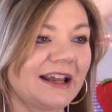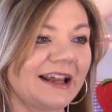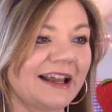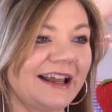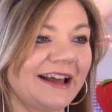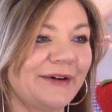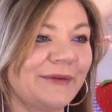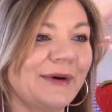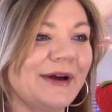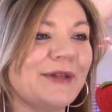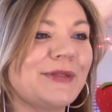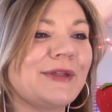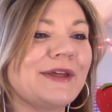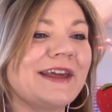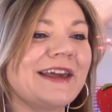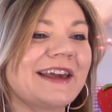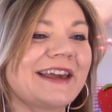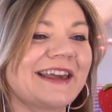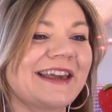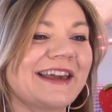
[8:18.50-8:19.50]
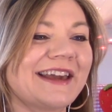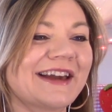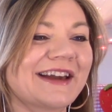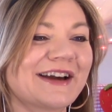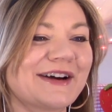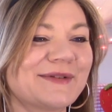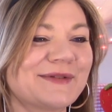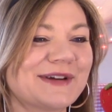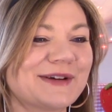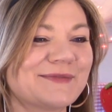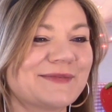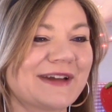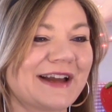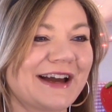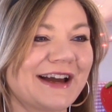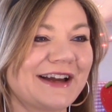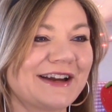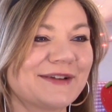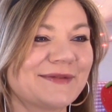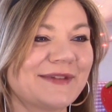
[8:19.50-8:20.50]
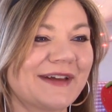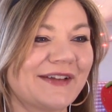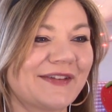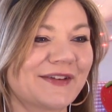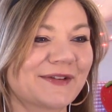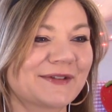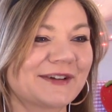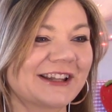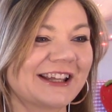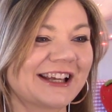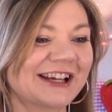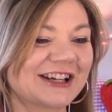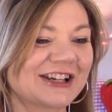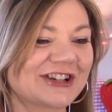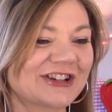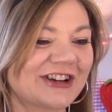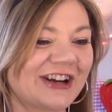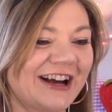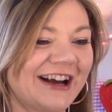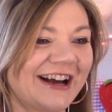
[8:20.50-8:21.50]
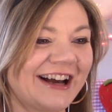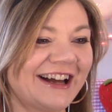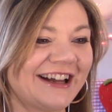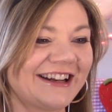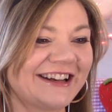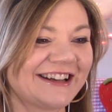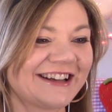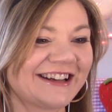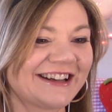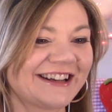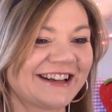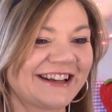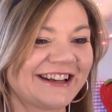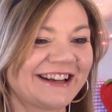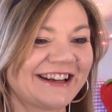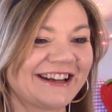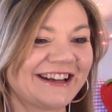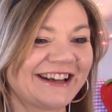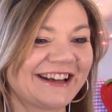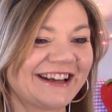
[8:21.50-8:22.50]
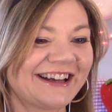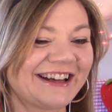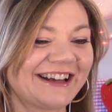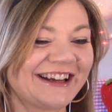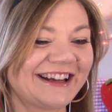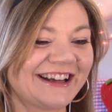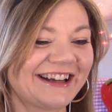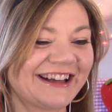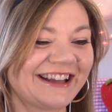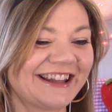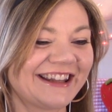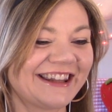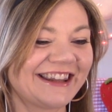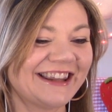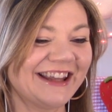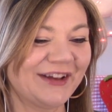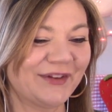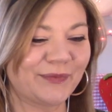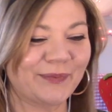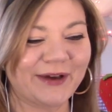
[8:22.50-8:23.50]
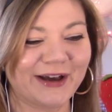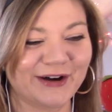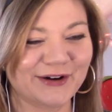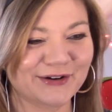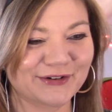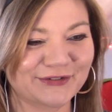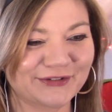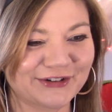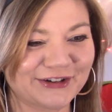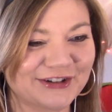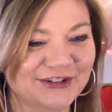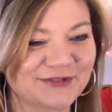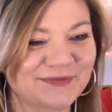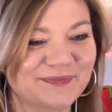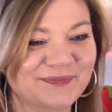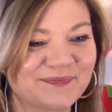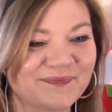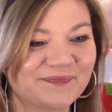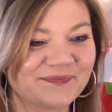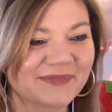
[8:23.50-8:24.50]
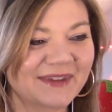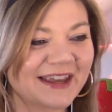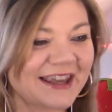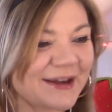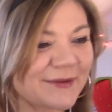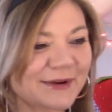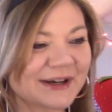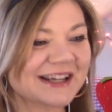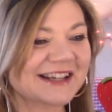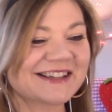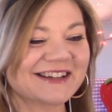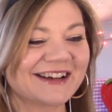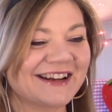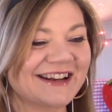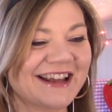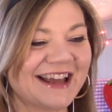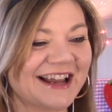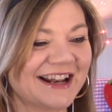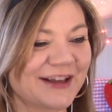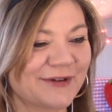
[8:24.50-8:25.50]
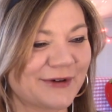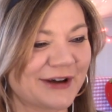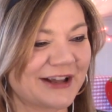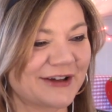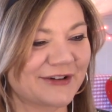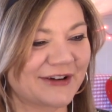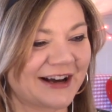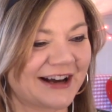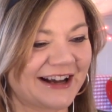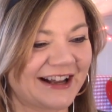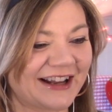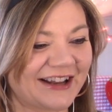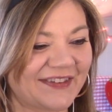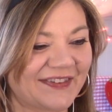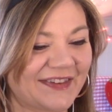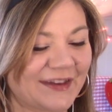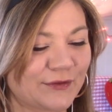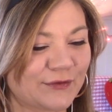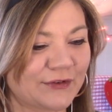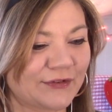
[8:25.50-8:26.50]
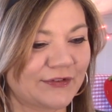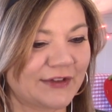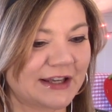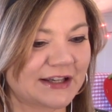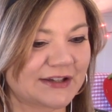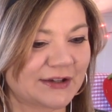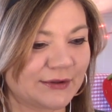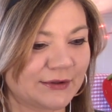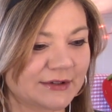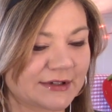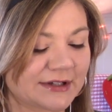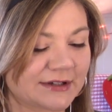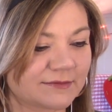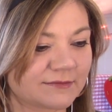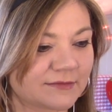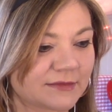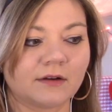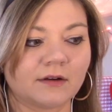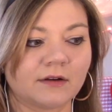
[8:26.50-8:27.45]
And with Ikki coming up behind him, that's a really good shot. That's powerful. He would have done it anyway, you guys, even if they told him.